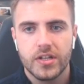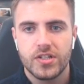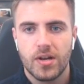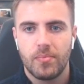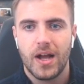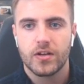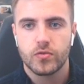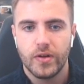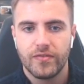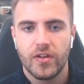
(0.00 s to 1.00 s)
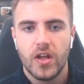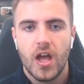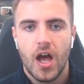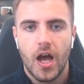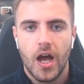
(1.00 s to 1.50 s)
of jam packed with
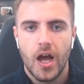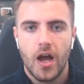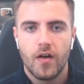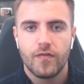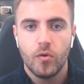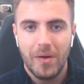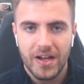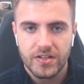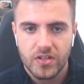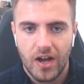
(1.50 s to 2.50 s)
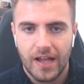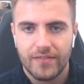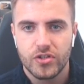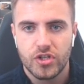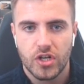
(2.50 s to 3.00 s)
uh, fullbacks. I
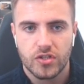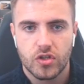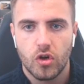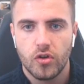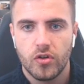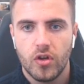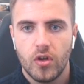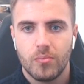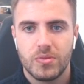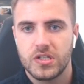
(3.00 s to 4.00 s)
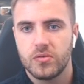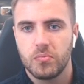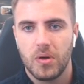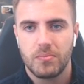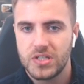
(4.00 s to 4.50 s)
haven't just gone position
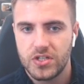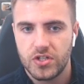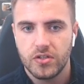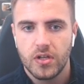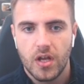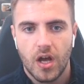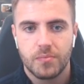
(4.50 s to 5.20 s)
by position. I